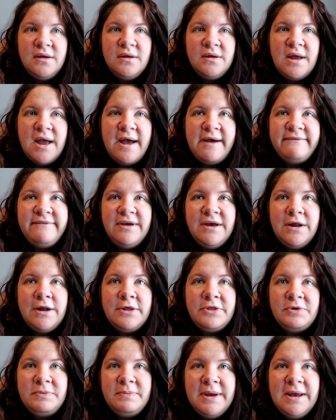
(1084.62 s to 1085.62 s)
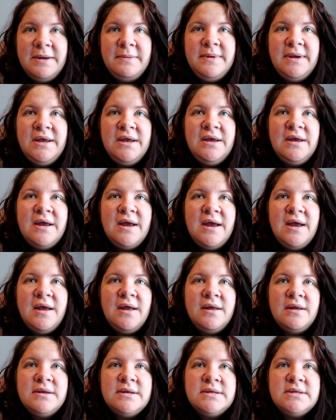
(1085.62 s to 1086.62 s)
having another baby.
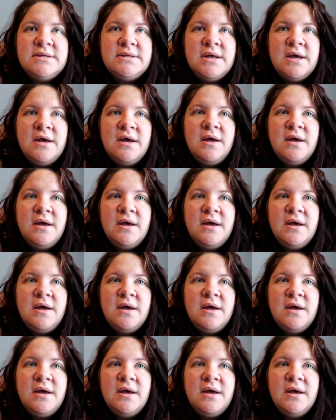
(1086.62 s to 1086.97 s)
And